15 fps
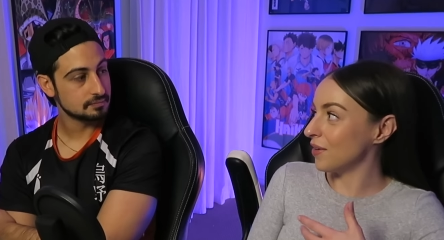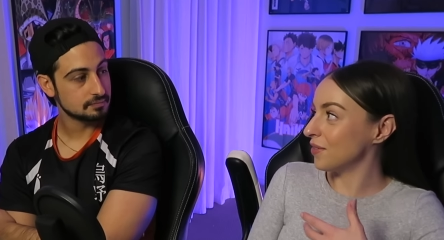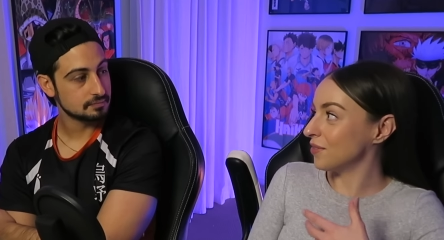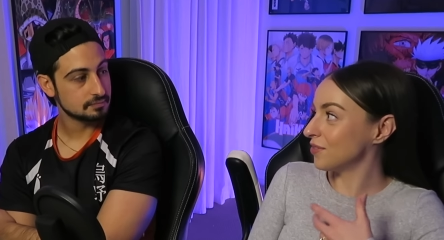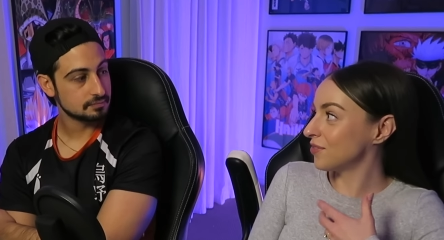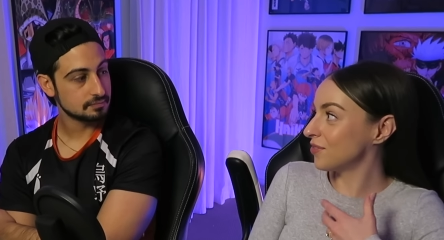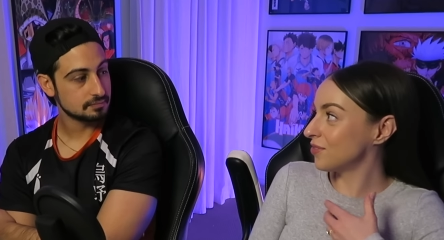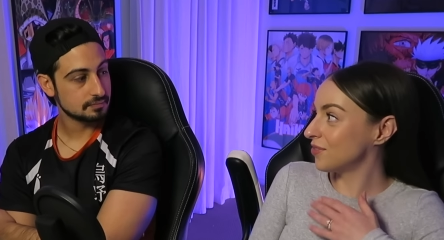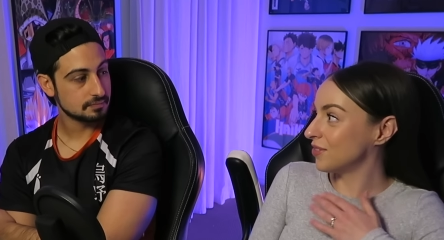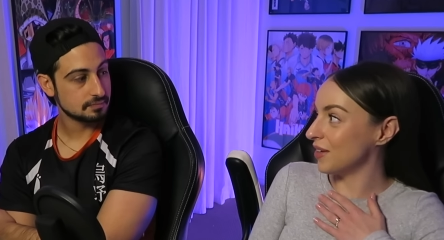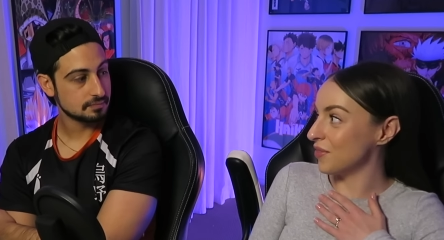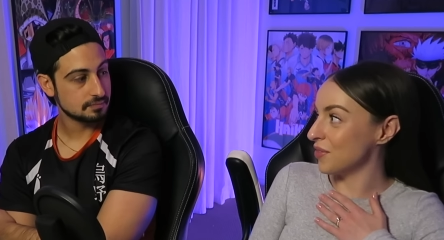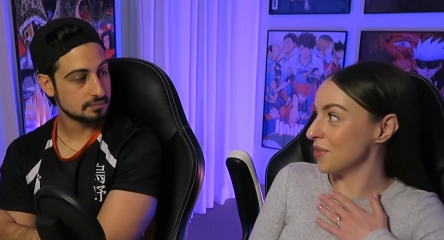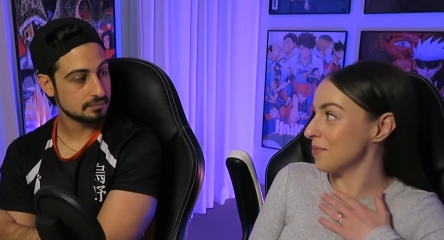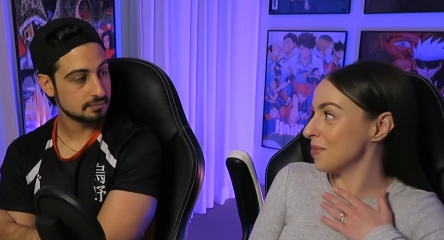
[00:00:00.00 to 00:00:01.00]
Speaker 1: have
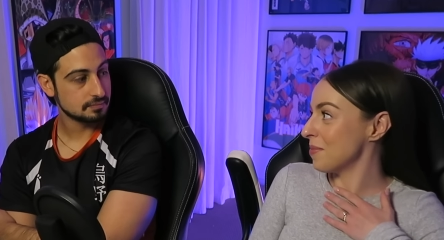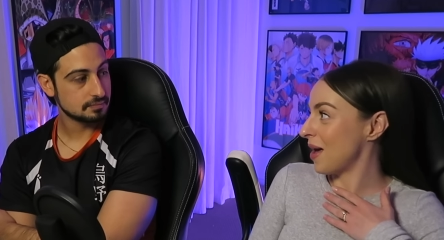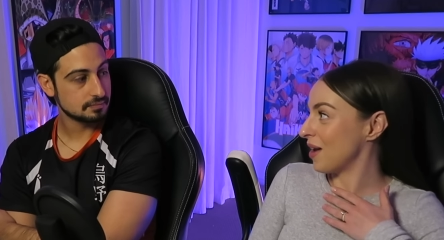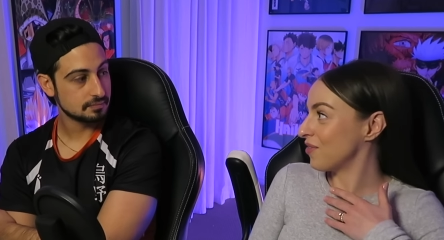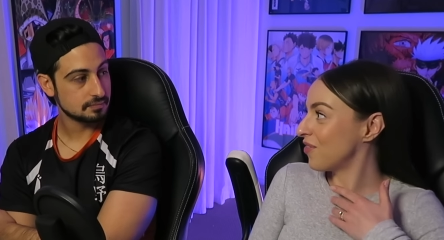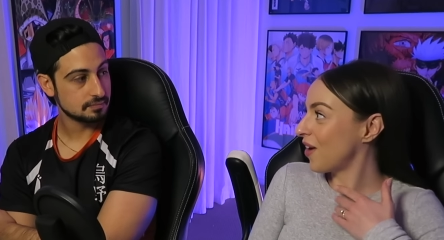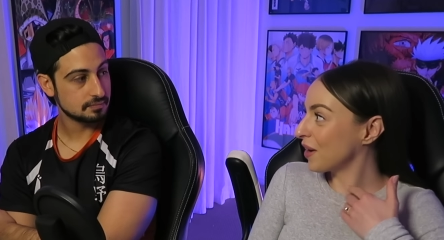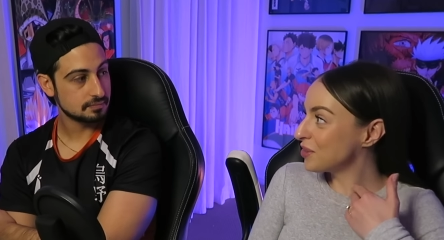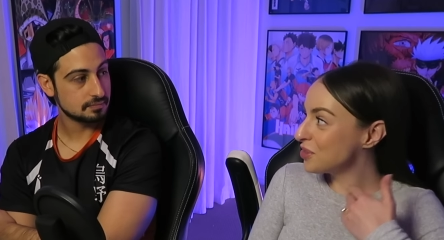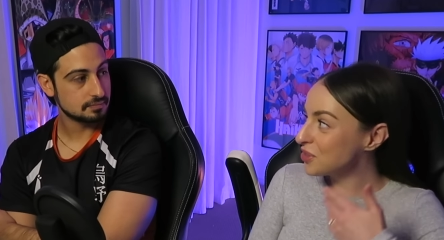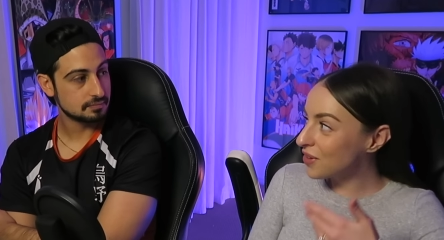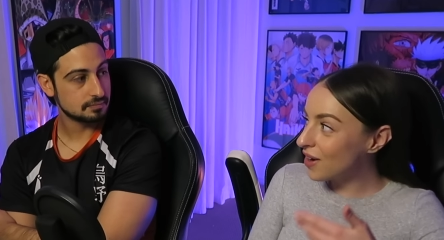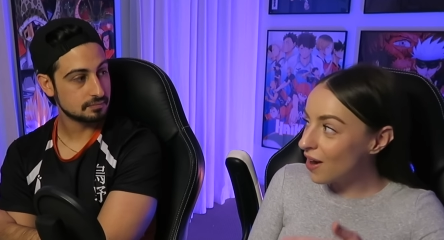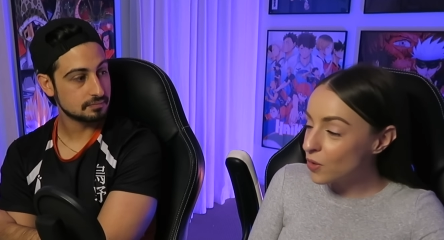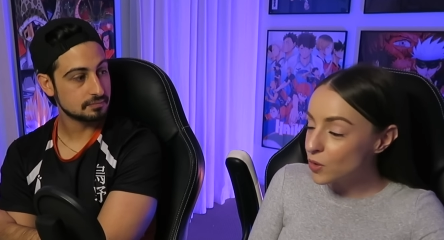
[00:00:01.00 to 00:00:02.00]
given them the
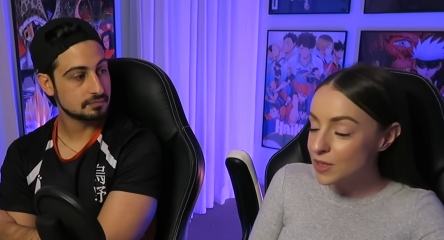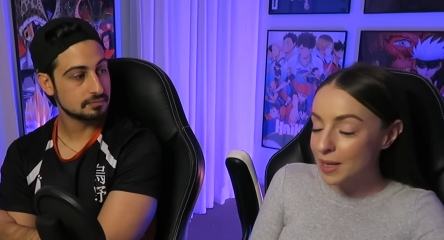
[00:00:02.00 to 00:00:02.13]
manufacturer or